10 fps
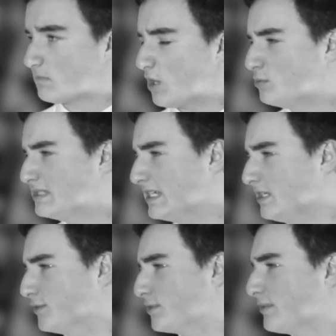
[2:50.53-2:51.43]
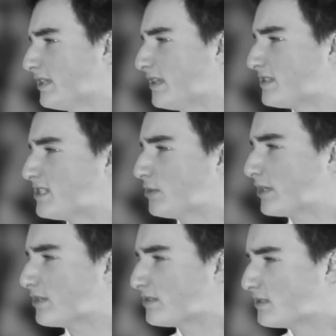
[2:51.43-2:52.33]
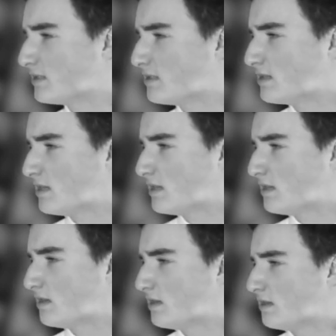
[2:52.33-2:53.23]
Oh dear, is it really that serious? Yeah.